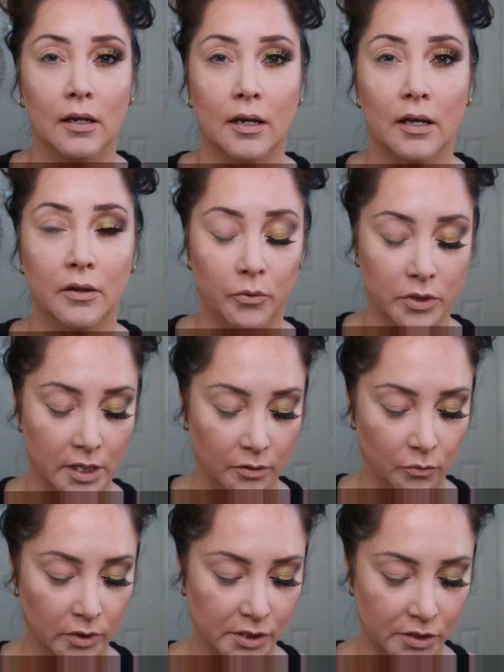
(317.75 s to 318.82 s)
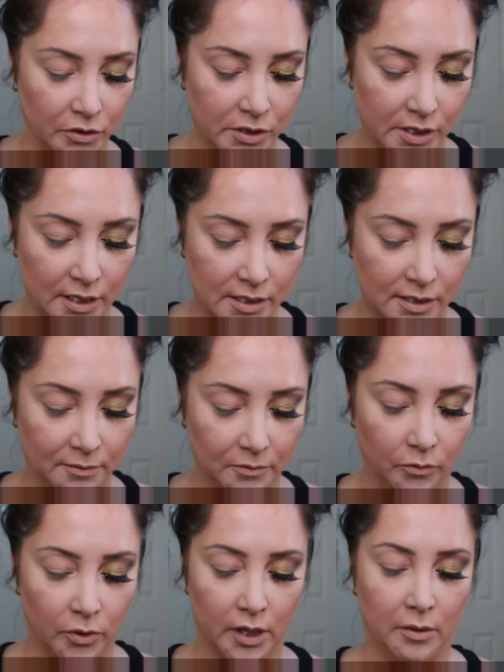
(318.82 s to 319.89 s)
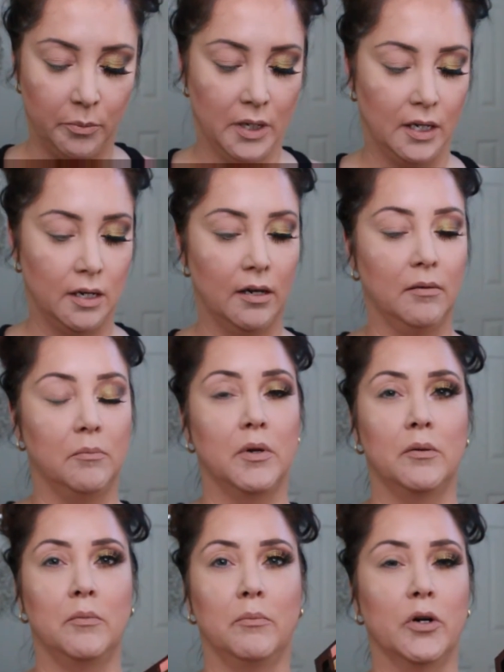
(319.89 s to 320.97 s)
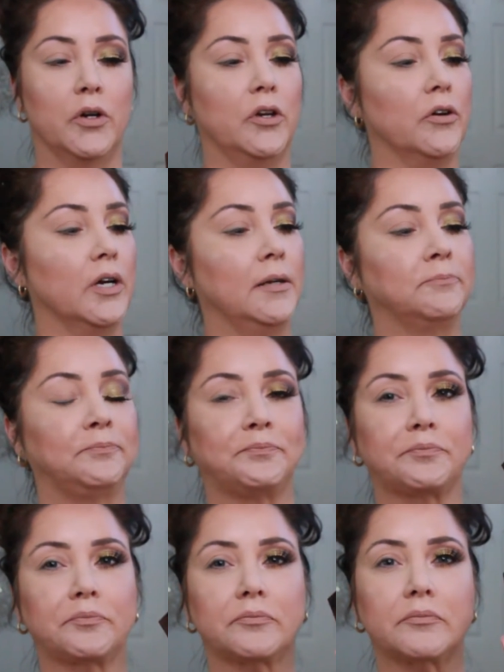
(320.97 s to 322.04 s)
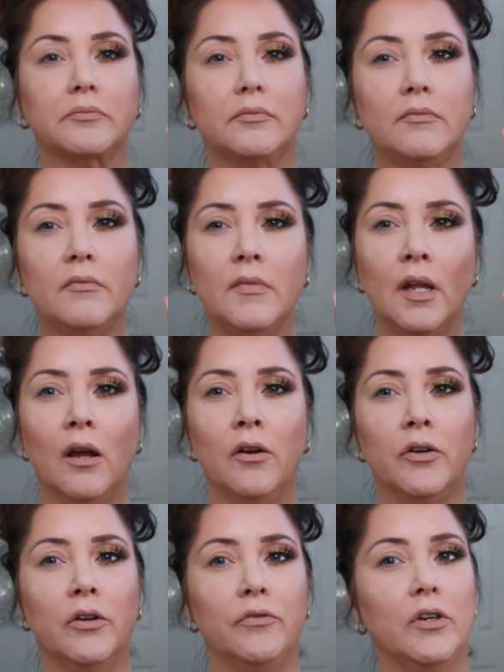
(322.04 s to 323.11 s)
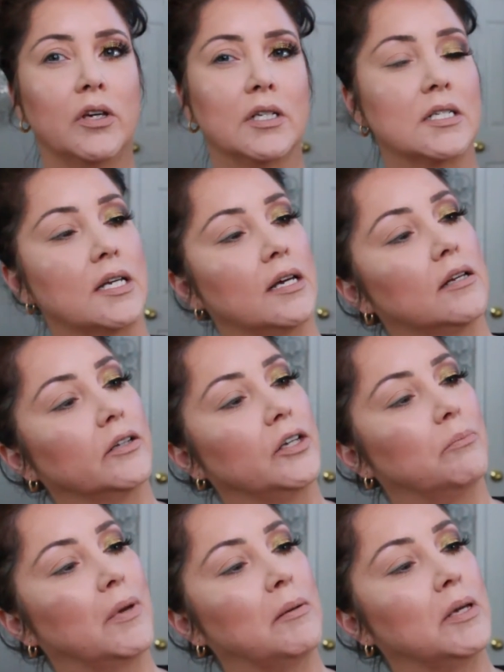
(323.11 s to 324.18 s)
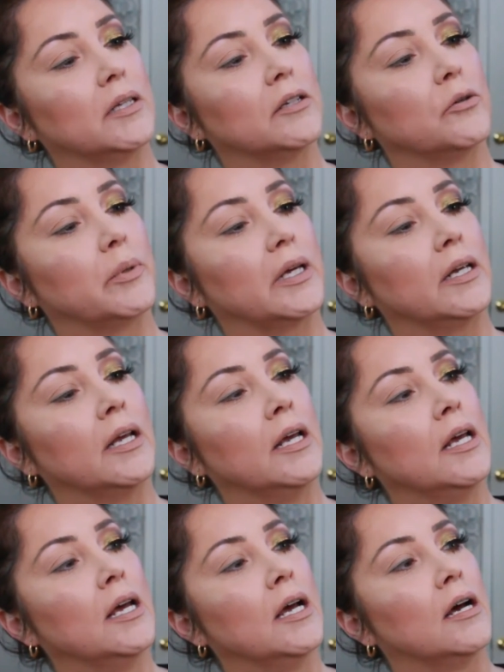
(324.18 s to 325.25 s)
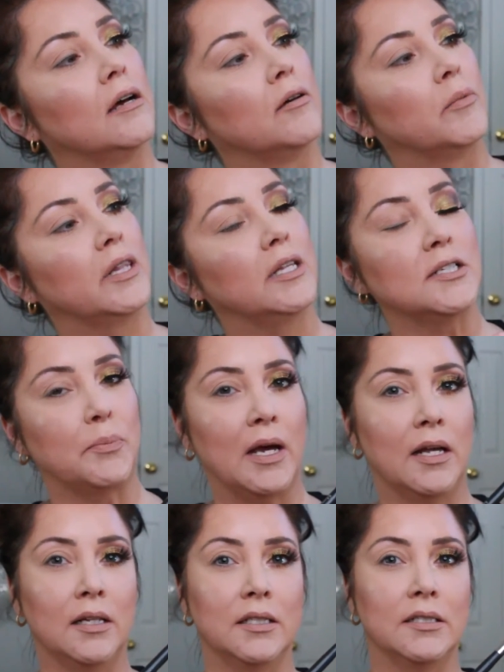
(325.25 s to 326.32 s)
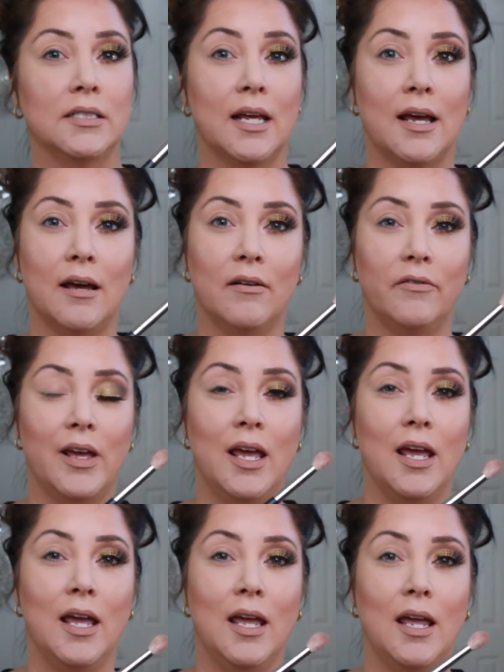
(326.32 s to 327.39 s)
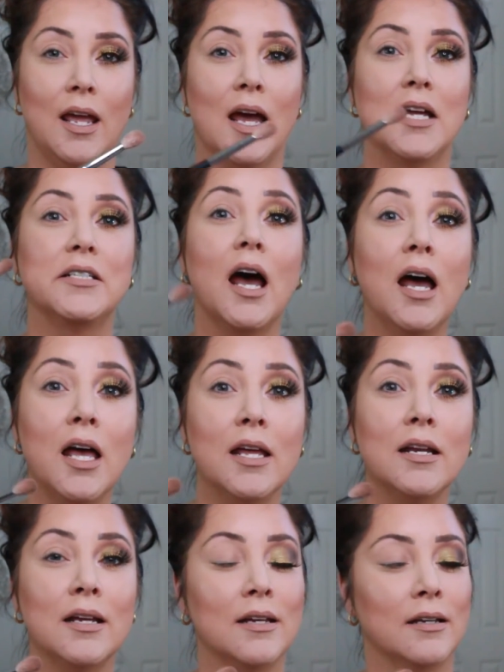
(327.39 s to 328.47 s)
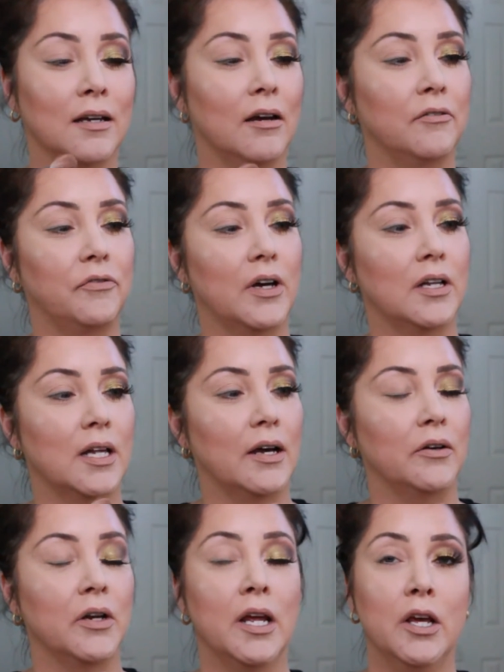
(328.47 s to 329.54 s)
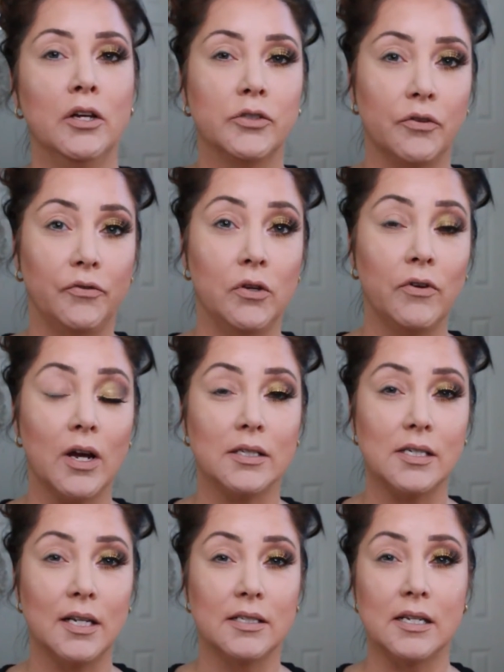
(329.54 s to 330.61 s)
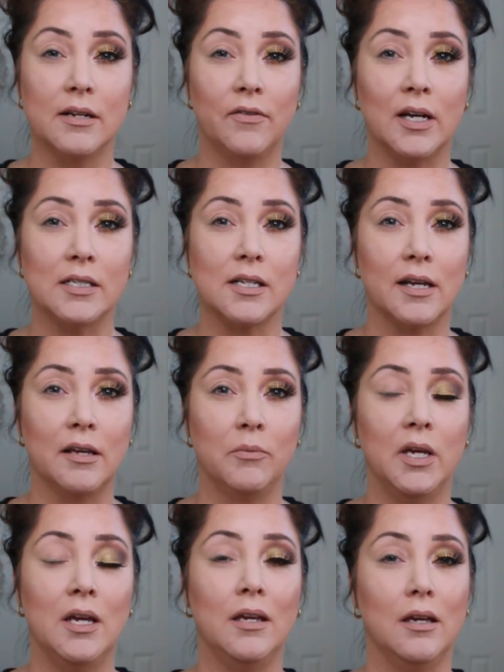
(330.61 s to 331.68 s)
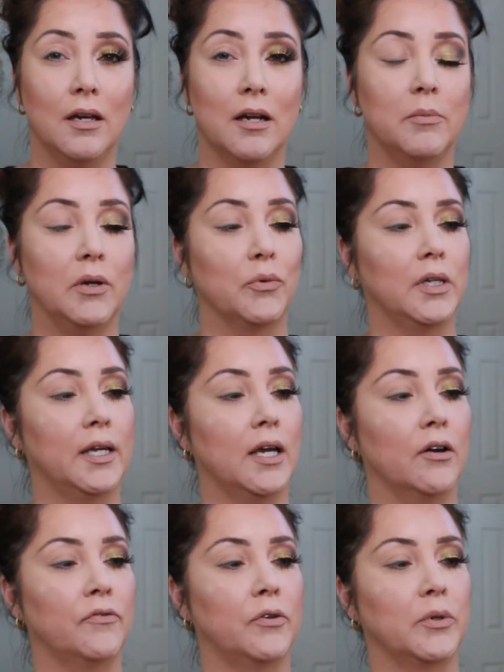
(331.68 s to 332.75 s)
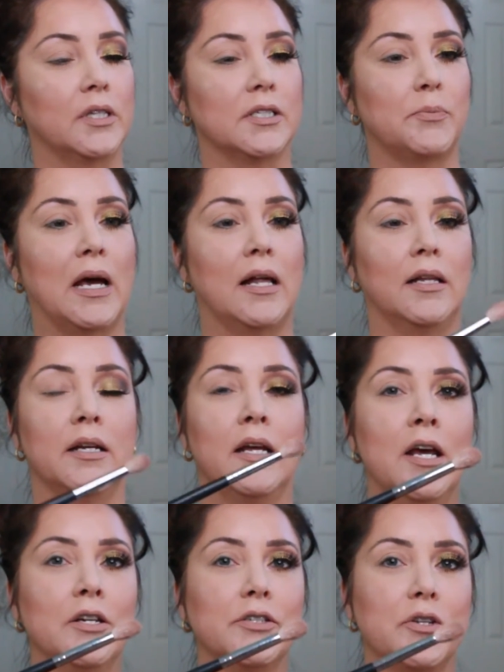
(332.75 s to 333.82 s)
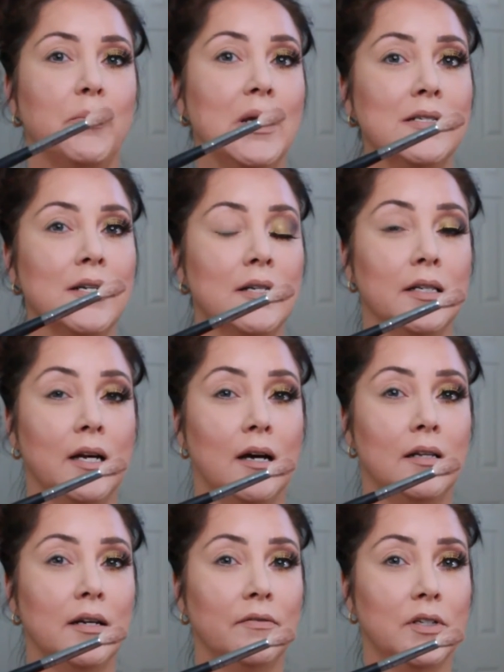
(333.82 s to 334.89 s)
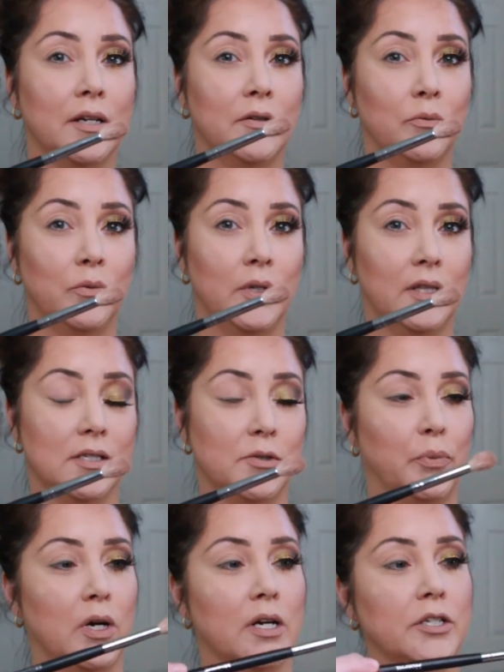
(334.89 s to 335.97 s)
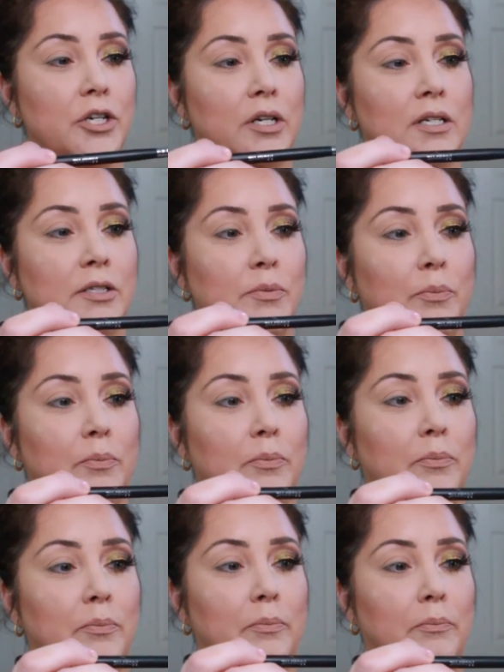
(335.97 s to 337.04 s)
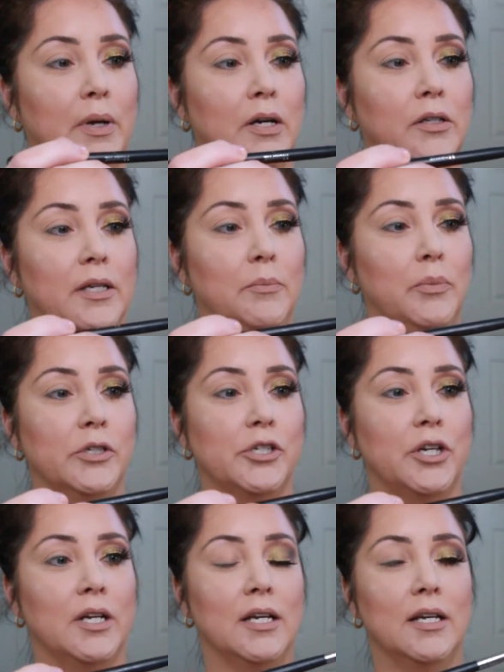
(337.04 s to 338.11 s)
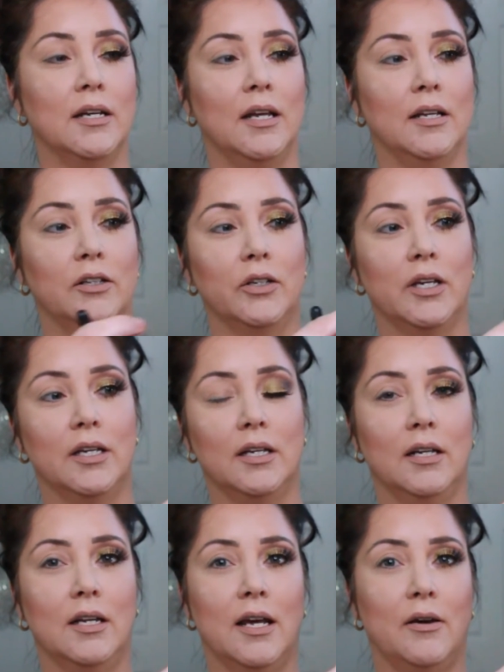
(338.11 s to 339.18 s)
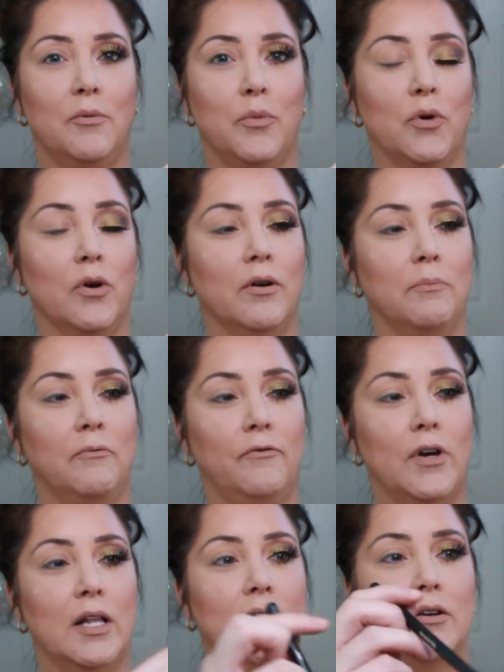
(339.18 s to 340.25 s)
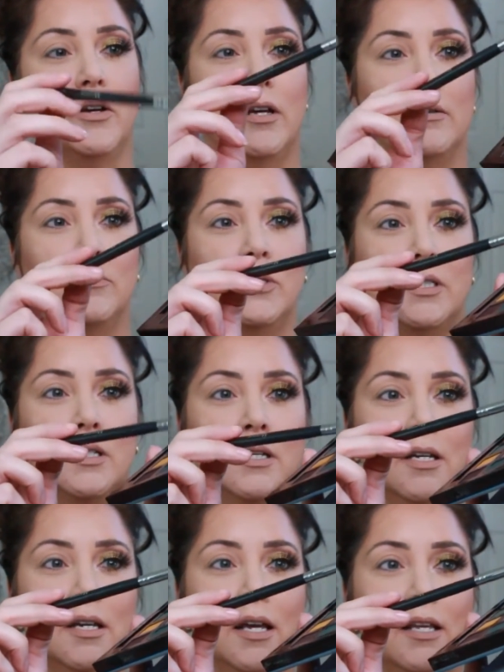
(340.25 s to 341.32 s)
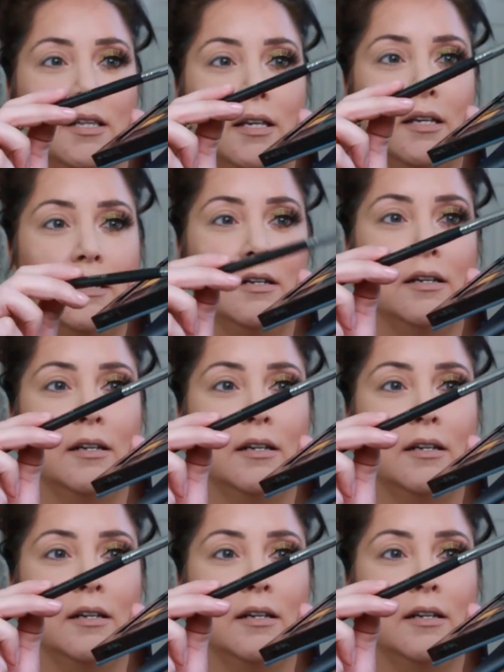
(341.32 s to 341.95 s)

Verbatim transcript: Now that we're done with Solstice, we're going to pick up Mercury. I don't know if you can tell, maybe a little bit. These palettes have a ton of fallout. So if you've got sensitive eyes like me, you got to be really careful with this palette. So basically all I've done with this brush is barely push it in, and look at how more fallout comes. And then,